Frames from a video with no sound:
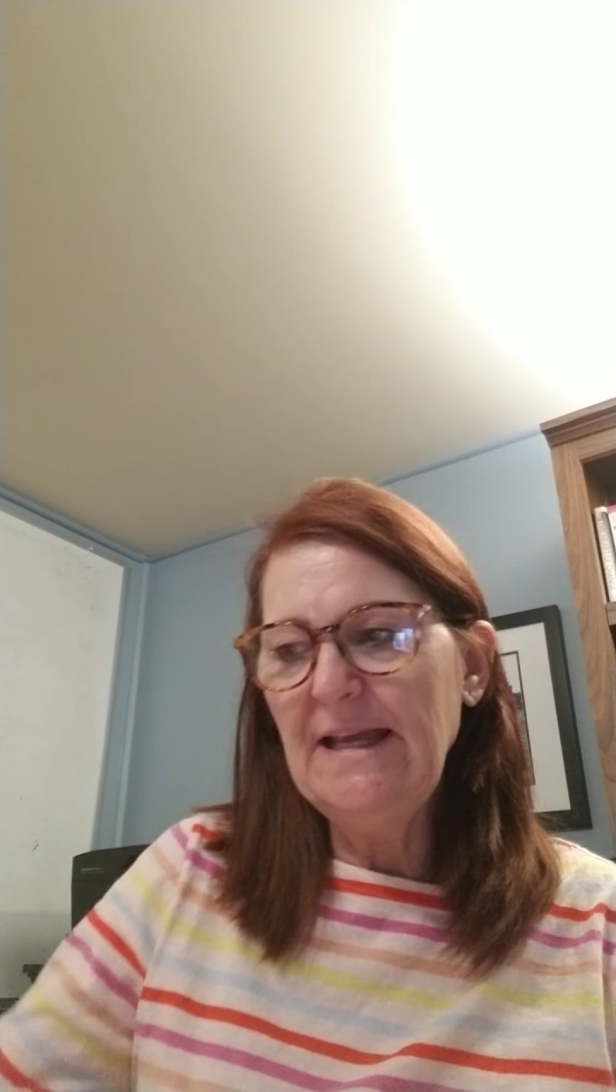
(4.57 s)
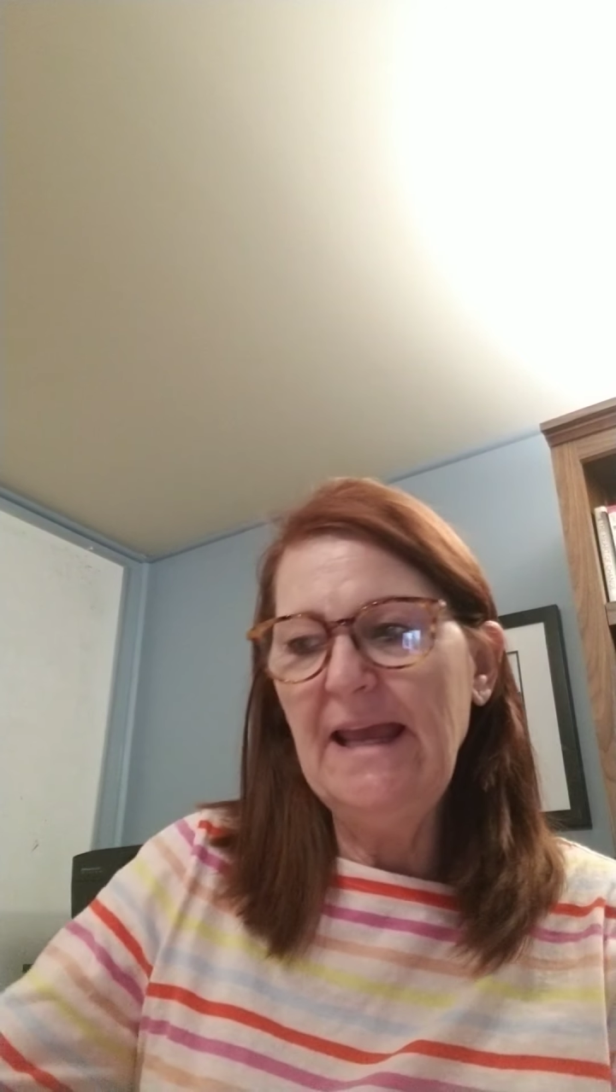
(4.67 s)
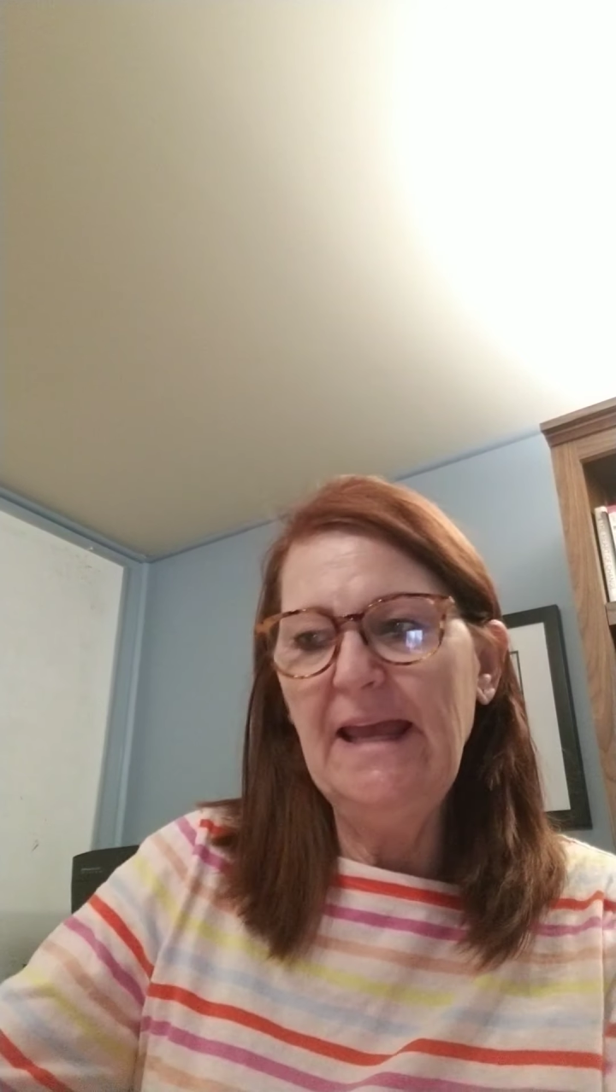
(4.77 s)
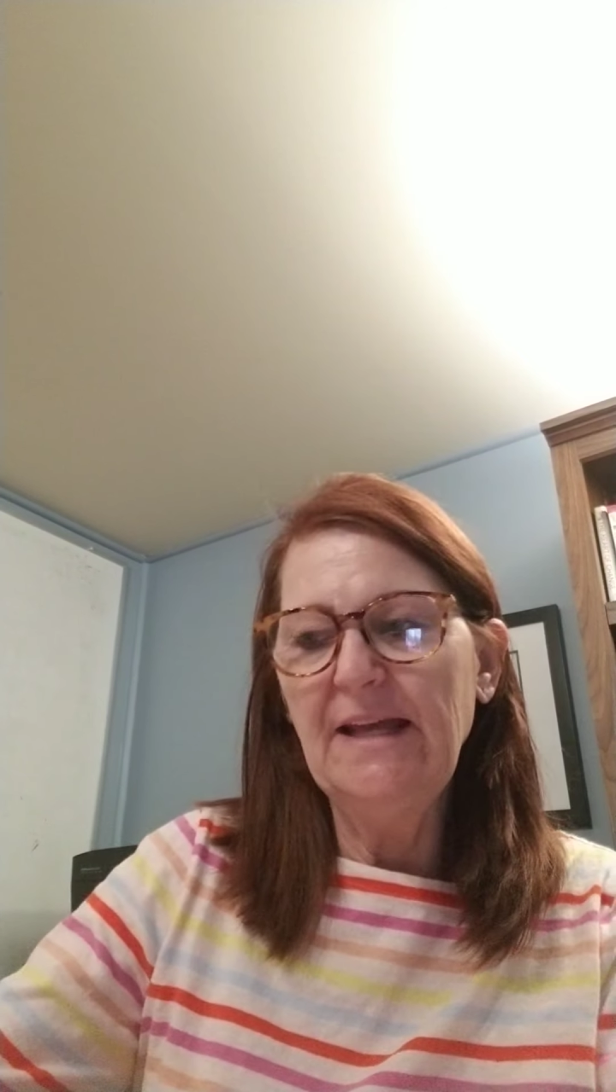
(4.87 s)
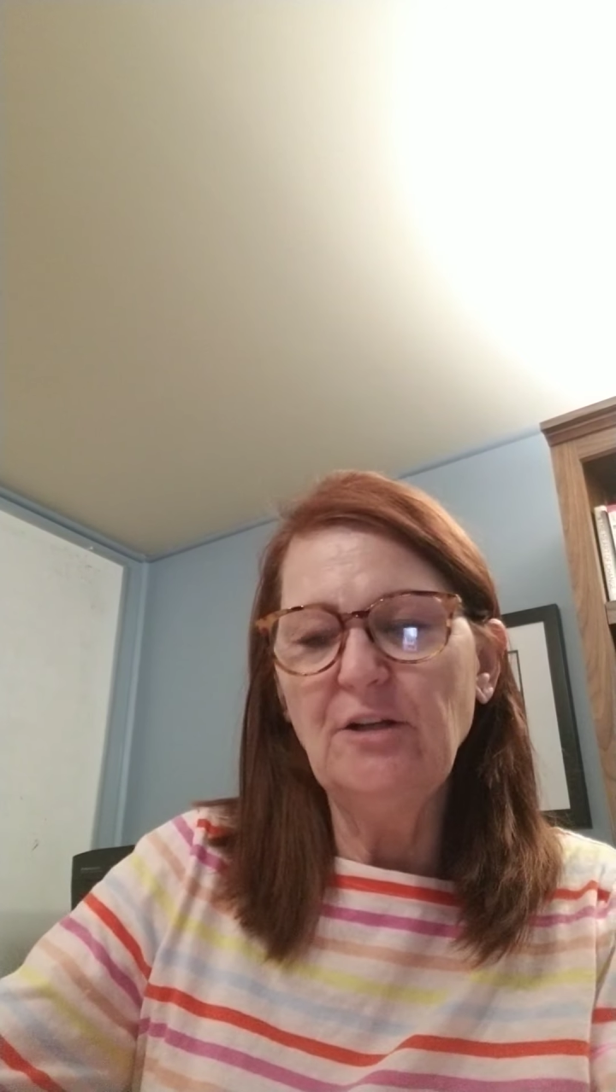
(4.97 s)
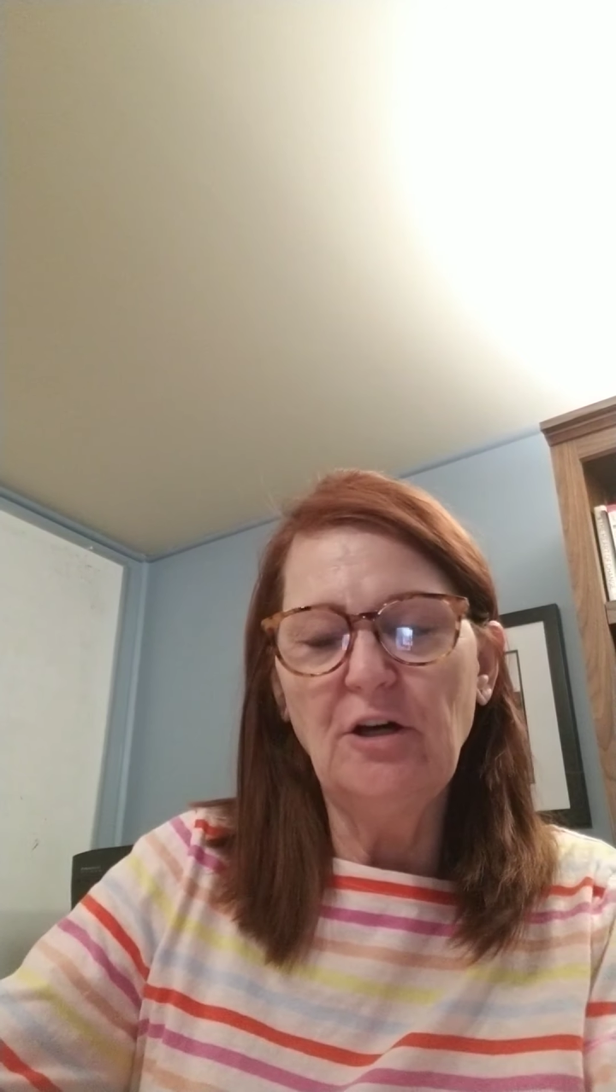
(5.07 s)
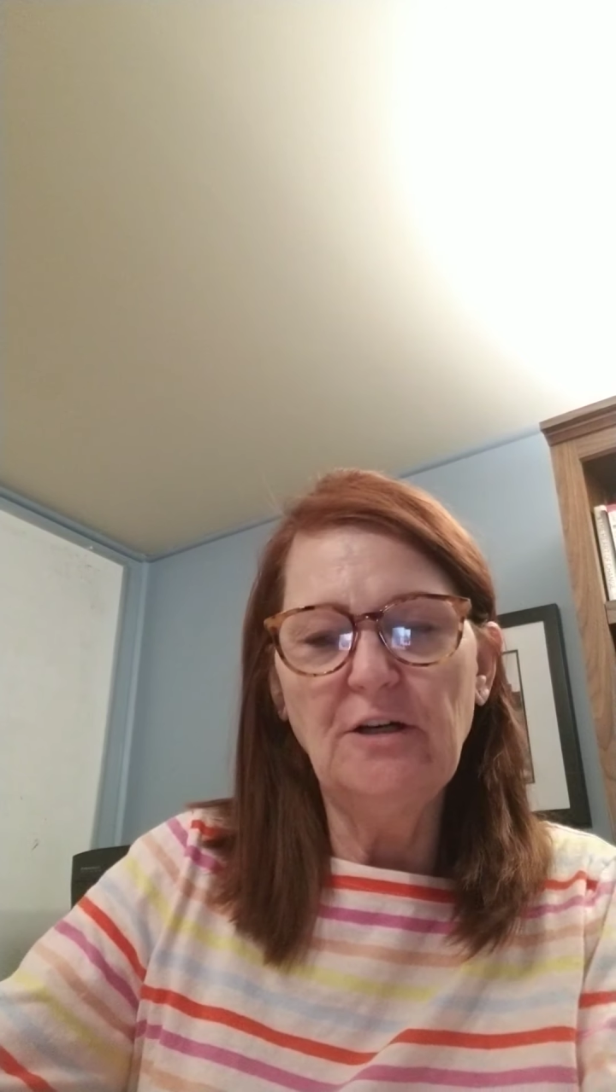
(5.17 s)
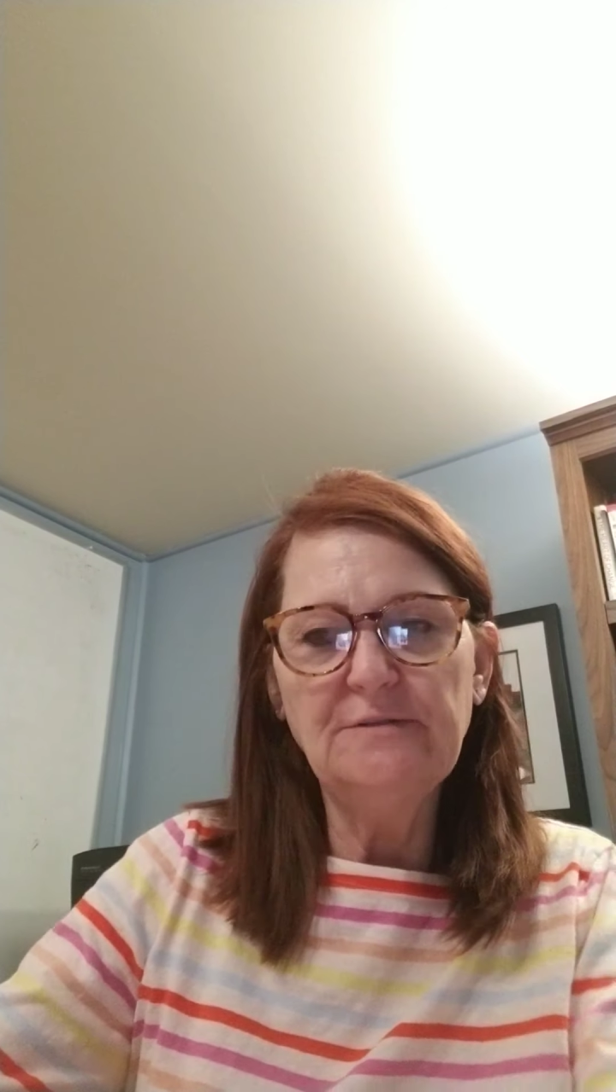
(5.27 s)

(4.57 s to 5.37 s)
and on